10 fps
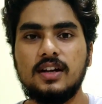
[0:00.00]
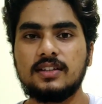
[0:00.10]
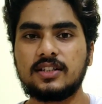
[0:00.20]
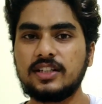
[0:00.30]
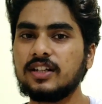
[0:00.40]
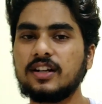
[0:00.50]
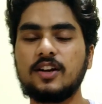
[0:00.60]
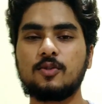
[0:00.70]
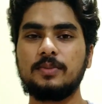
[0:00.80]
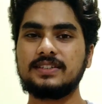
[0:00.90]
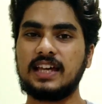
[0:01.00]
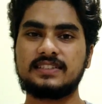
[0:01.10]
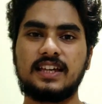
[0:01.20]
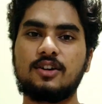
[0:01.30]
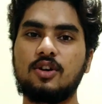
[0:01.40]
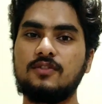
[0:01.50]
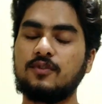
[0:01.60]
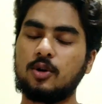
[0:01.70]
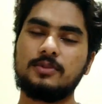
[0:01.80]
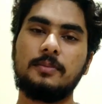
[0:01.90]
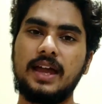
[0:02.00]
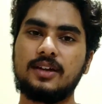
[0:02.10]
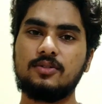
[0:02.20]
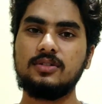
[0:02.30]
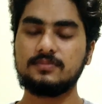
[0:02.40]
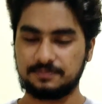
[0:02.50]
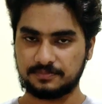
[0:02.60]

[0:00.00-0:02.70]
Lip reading: 1300 rupees as I got from the Banggood.